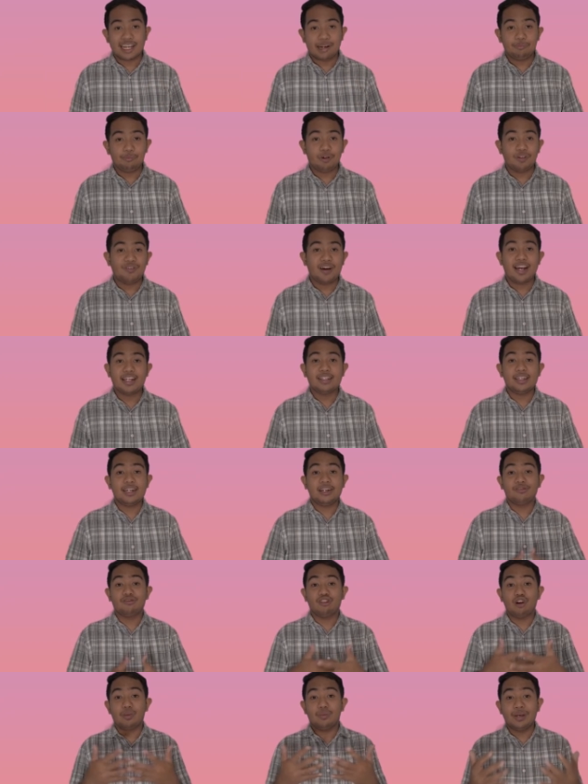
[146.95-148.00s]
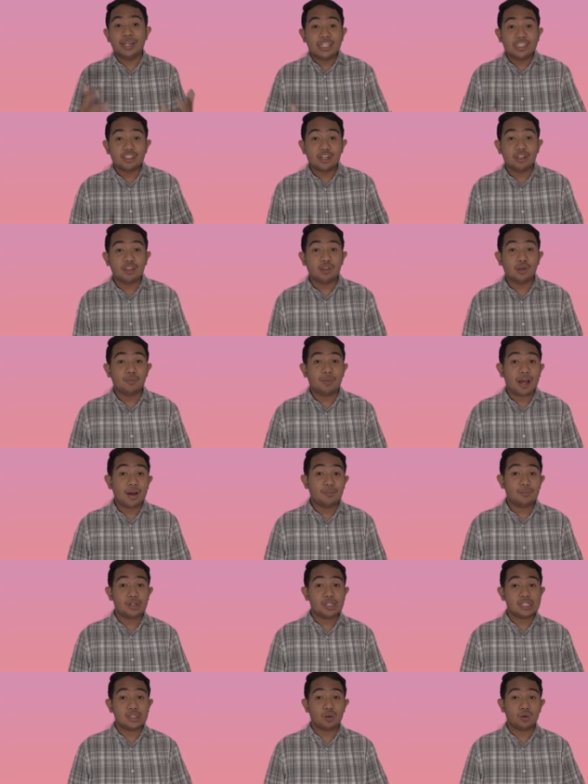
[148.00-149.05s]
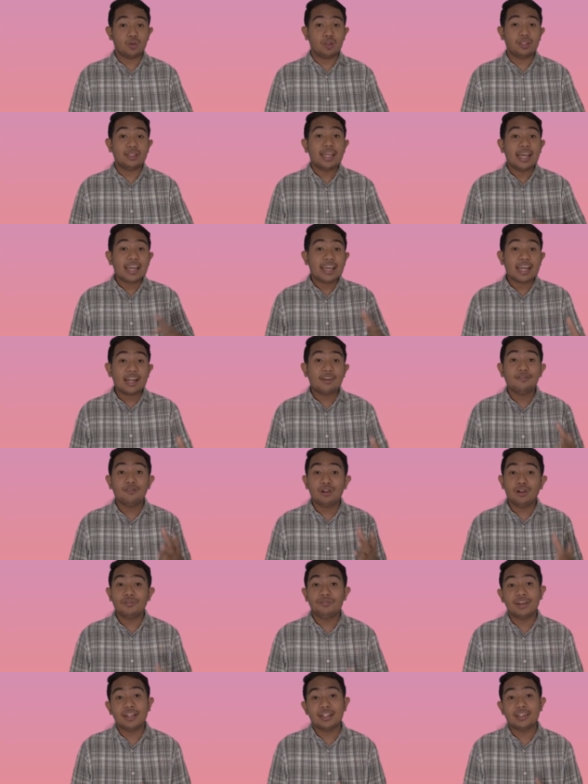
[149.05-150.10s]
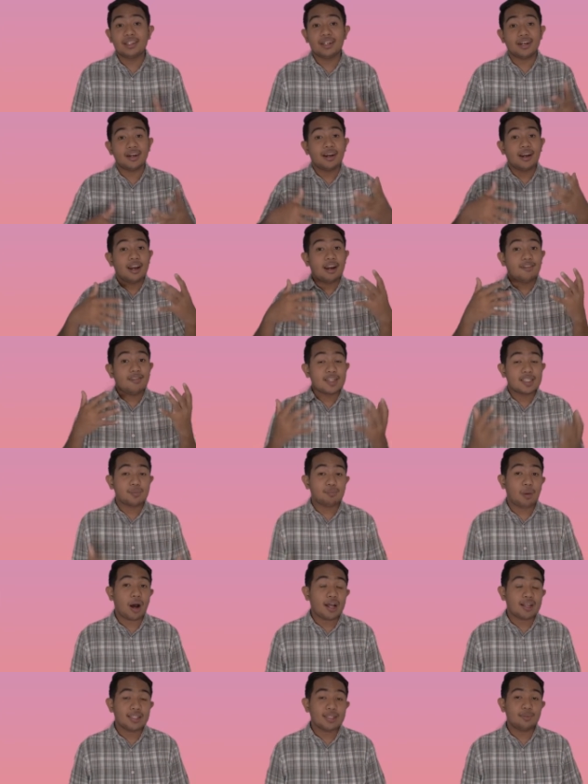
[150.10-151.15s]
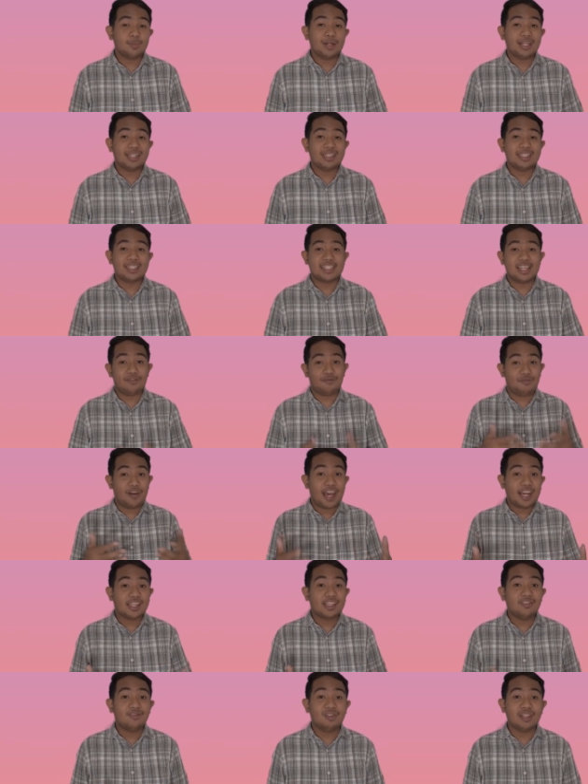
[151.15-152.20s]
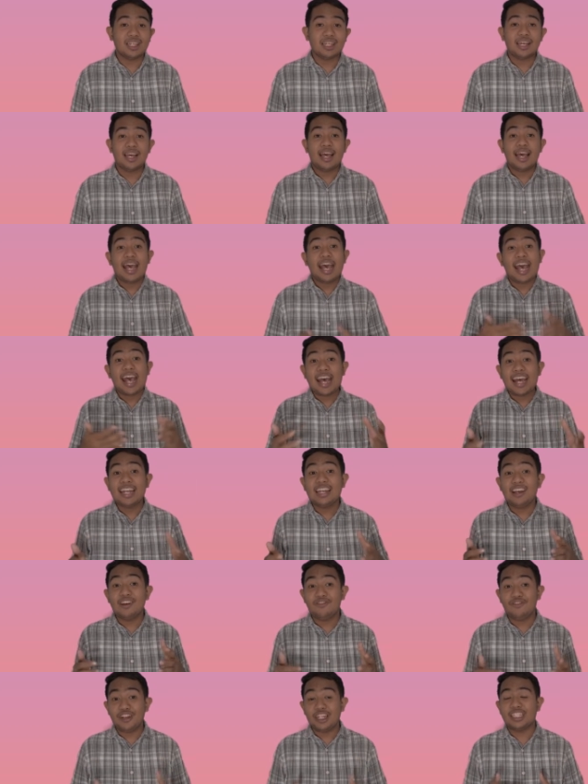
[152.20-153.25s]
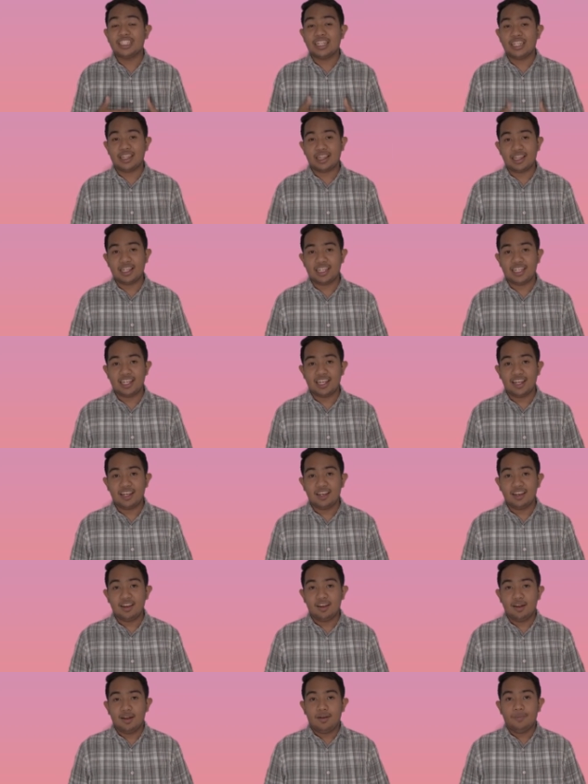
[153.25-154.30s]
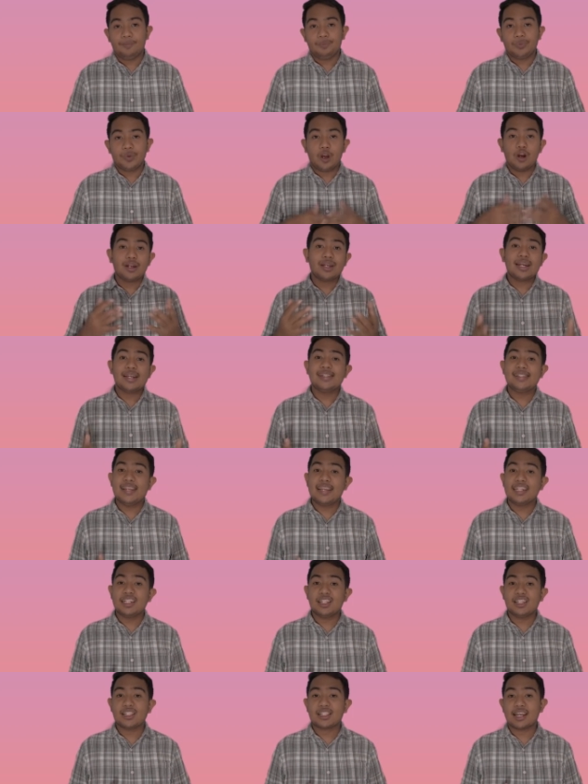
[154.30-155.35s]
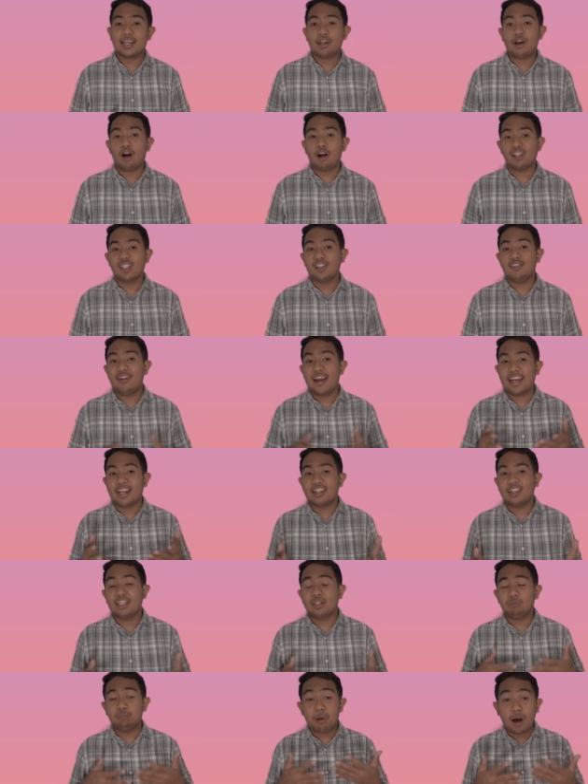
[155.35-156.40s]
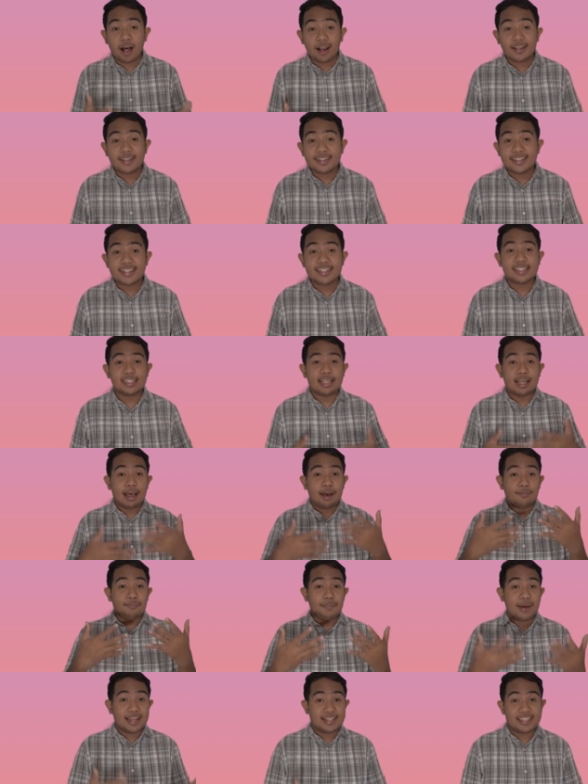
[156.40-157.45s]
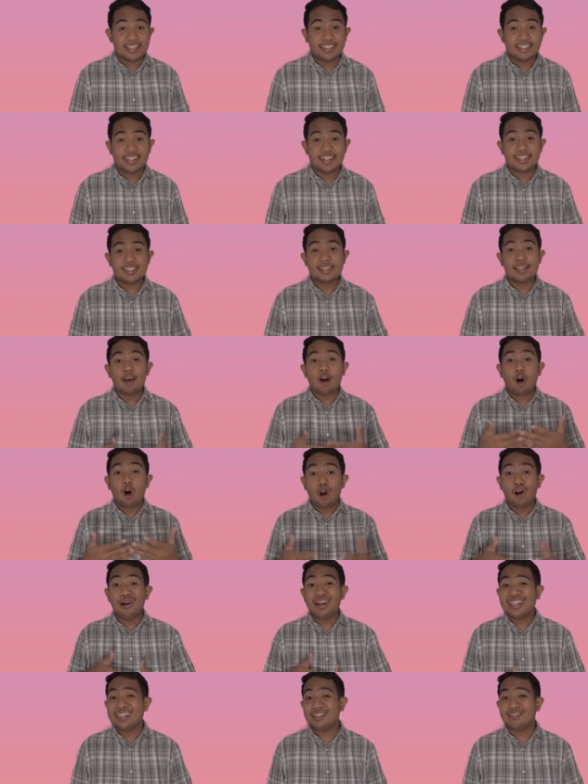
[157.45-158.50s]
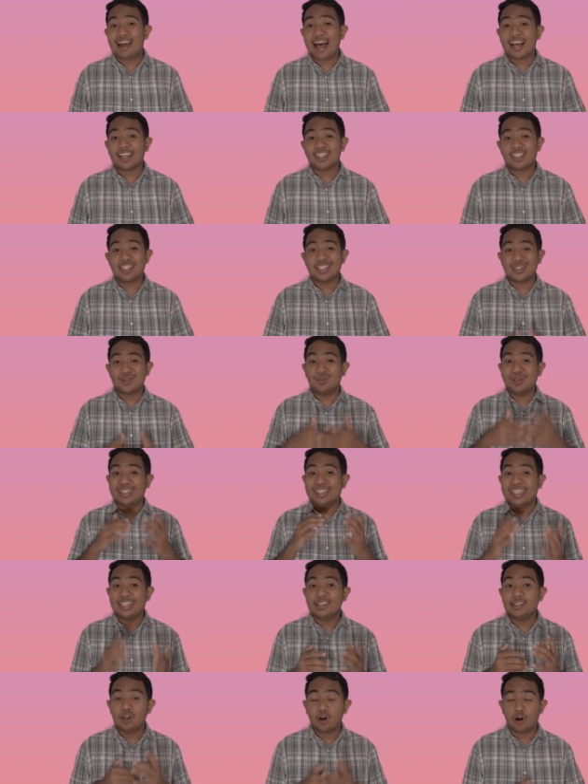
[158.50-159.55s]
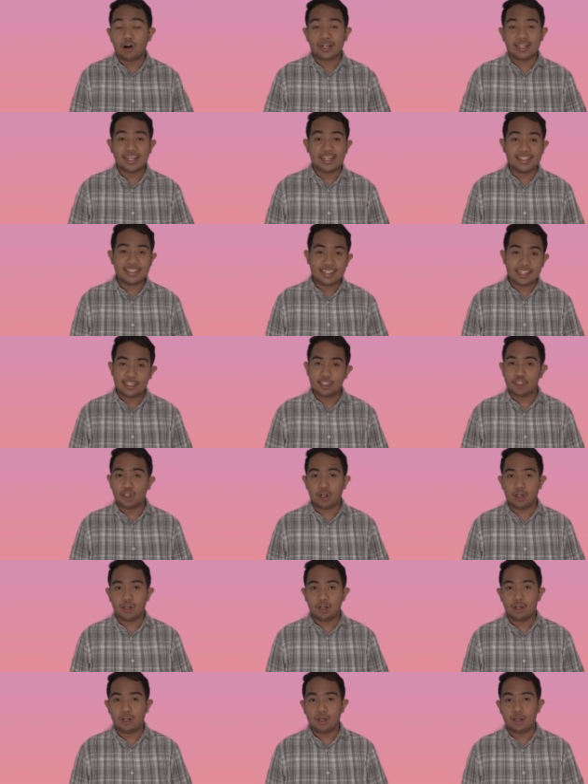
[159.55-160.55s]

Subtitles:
can provide information to members so they can fulfill their responsibilities effectively and efficiently. Organizations can also regulate policies, messages, or interactions within the organization.